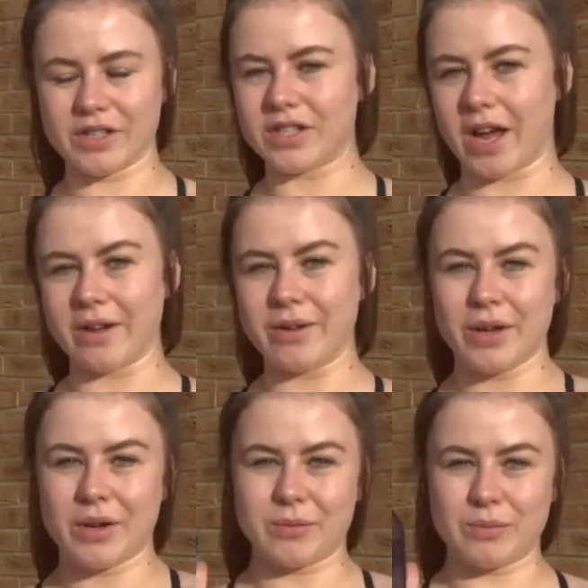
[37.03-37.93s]
So
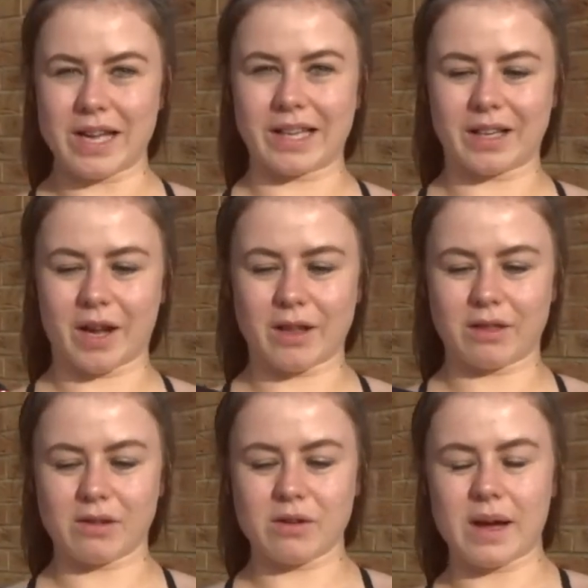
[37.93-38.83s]
we're gonna go
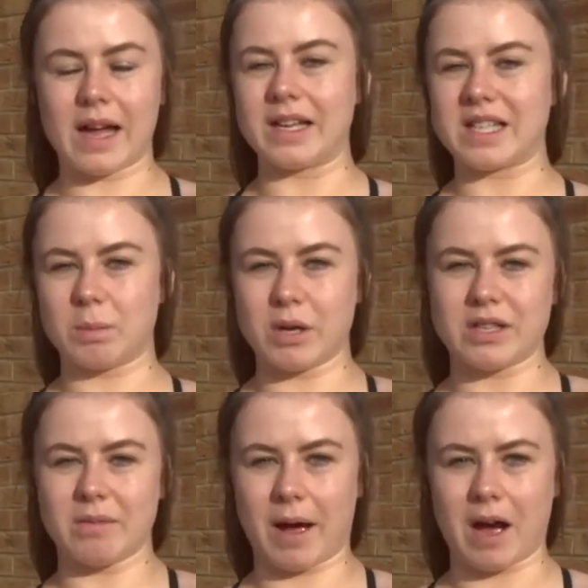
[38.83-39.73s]
through an
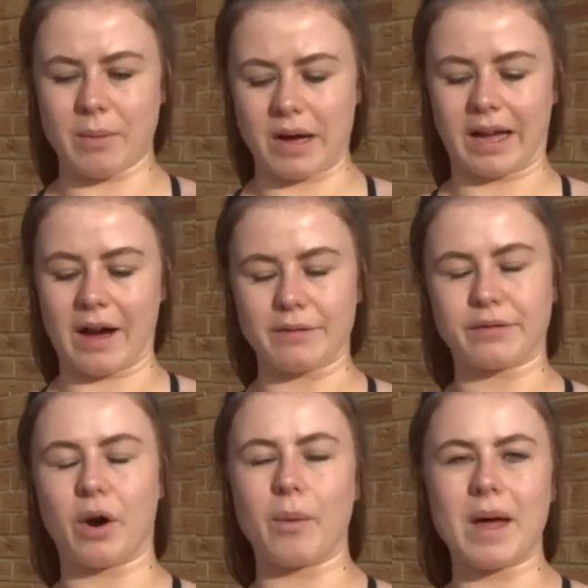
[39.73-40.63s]
explosive power
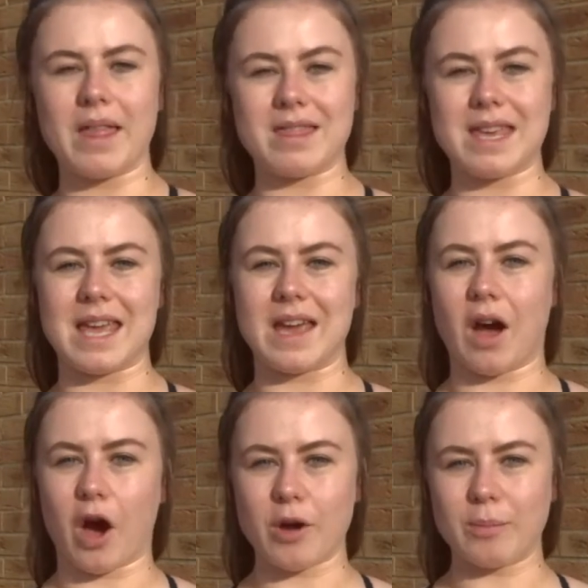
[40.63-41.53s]
workout from the
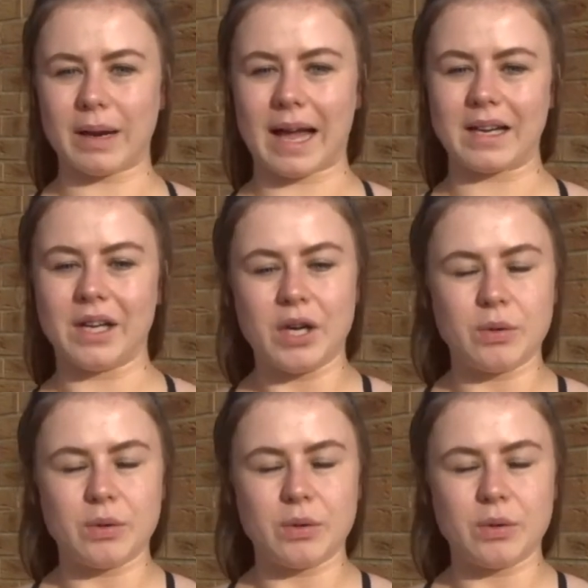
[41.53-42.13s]
home plan,